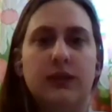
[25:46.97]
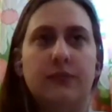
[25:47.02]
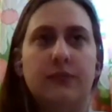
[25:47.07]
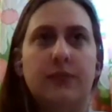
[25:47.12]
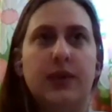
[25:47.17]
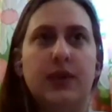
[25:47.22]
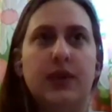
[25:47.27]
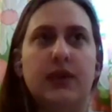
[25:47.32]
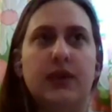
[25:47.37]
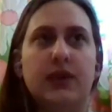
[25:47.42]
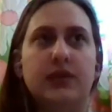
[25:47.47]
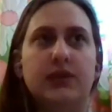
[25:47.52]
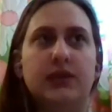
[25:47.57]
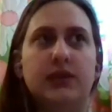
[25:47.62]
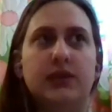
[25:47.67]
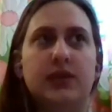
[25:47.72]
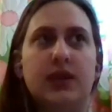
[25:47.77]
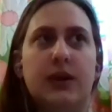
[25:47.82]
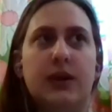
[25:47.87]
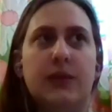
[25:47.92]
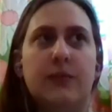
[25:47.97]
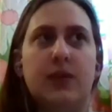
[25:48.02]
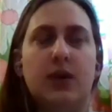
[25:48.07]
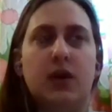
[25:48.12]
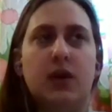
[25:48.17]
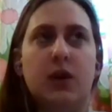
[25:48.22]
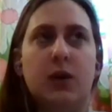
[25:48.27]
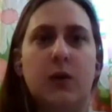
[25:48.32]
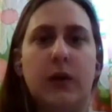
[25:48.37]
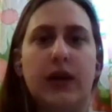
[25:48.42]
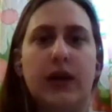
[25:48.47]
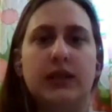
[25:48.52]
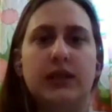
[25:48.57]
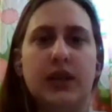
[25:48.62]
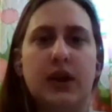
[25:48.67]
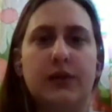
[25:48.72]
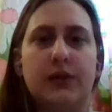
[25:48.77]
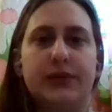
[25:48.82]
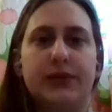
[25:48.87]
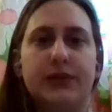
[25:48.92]
because I'm not going
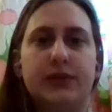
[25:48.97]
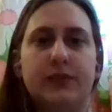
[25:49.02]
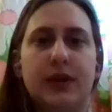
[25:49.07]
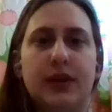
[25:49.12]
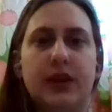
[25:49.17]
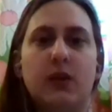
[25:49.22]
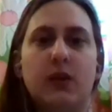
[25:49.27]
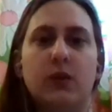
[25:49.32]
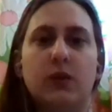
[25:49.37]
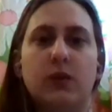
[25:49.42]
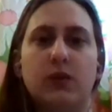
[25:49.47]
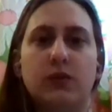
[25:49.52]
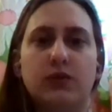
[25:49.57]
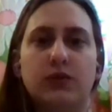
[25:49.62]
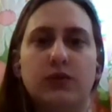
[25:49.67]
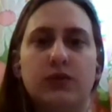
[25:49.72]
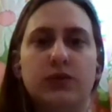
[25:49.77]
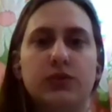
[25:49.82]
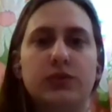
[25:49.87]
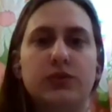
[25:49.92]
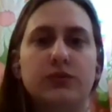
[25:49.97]
down as many holes,